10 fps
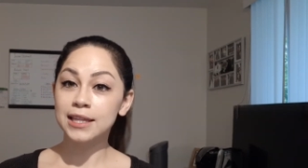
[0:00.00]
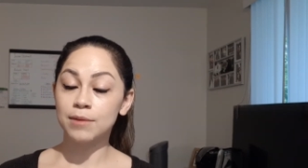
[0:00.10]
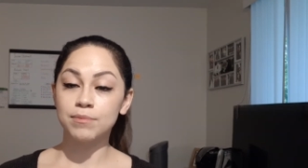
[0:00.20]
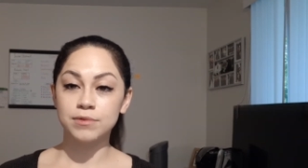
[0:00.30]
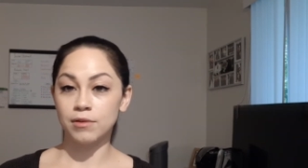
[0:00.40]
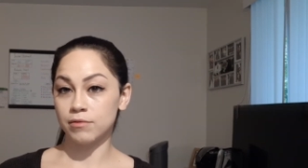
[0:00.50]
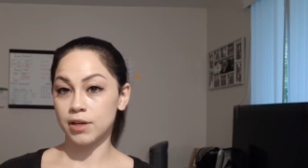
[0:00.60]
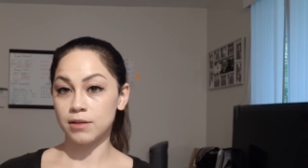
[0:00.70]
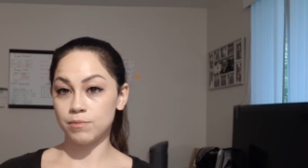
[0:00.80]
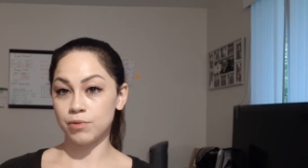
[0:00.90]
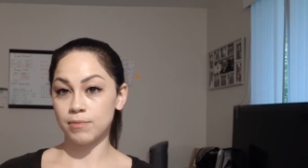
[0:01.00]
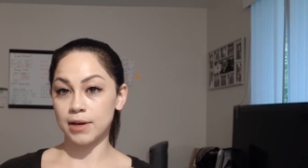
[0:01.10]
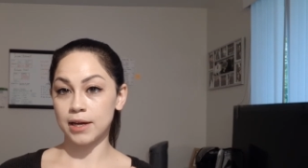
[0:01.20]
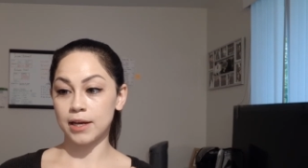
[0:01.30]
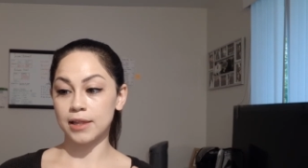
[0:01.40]
They, so they put
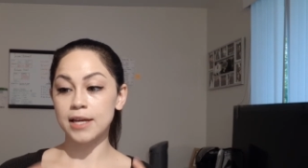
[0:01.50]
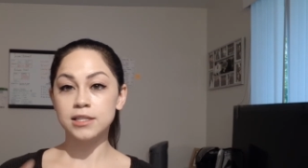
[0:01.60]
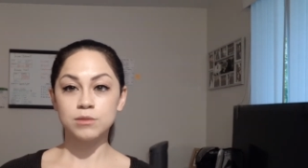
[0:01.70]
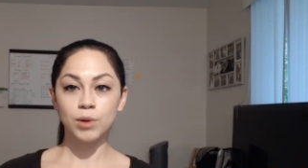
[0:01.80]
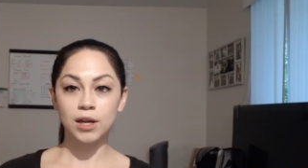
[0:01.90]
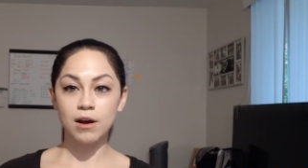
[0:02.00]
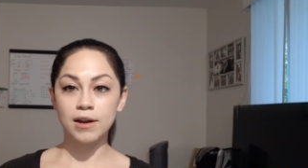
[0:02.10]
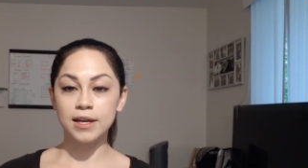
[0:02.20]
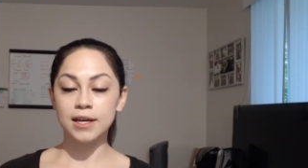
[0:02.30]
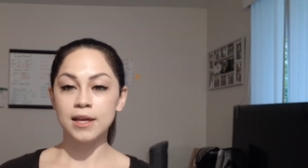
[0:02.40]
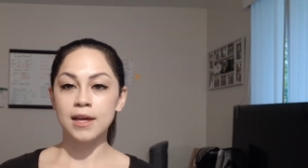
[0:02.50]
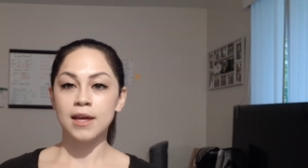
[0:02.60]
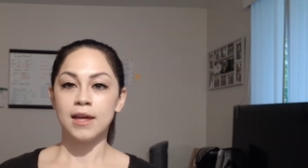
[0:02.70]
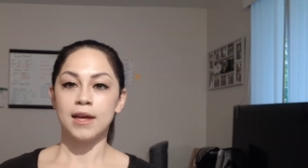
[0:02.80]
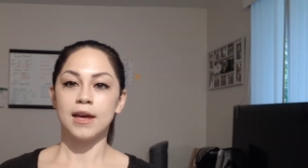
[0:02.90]
my license plate on it,
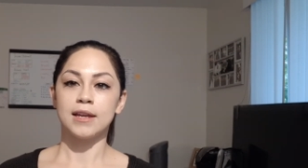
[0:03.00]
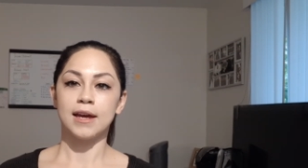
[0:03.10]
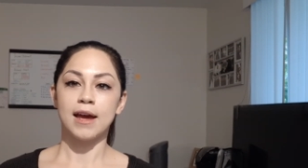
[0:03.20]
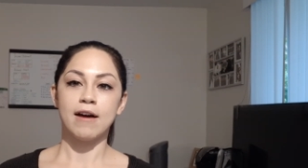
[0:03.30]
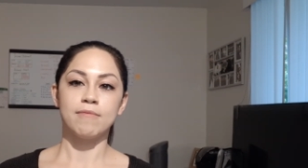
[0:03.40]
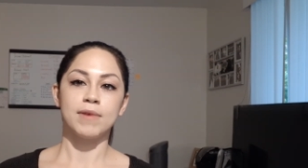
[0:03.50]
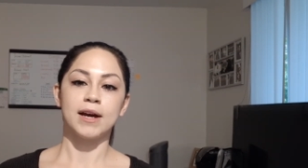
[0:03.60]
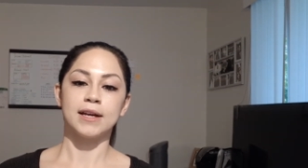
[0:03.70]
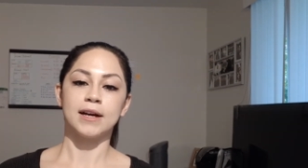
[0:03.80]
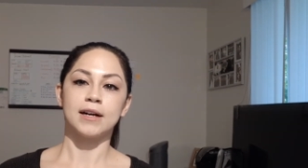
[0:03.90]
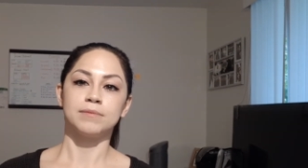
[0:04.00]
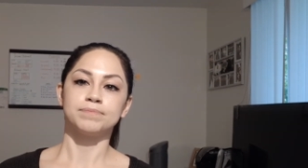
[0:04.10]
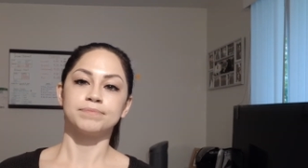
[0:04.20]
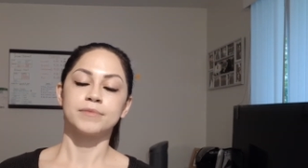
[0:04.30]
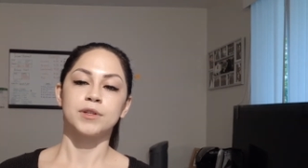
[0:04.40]
and I have my
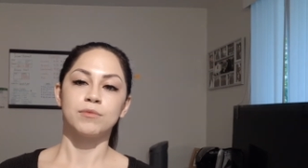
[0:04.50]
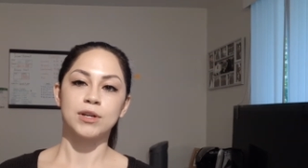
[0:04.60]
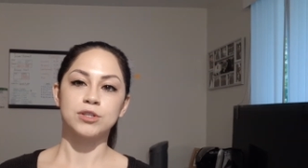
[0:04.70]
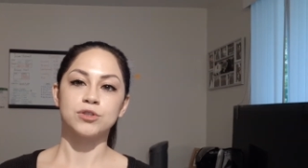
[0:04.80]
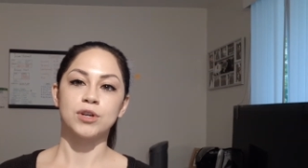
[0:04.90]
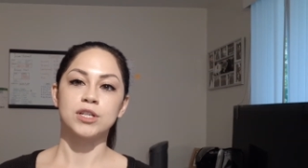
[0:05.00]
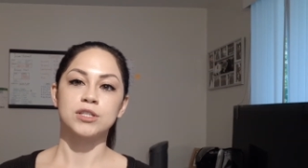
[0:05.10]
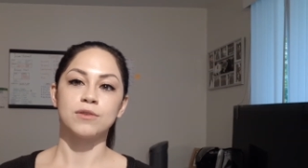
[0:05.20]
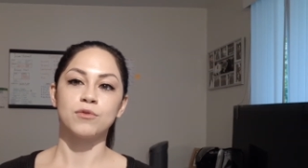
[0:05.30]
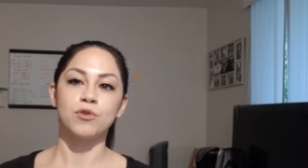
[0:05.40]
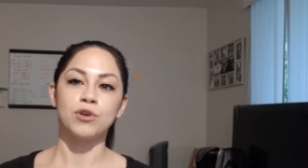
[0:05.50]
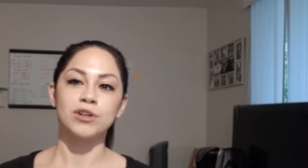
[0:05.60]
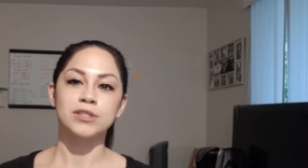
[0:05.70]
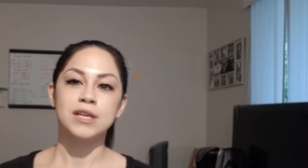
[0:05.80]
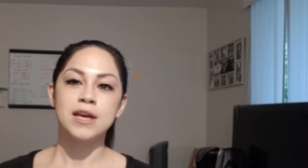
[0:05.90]
um, registration, of course.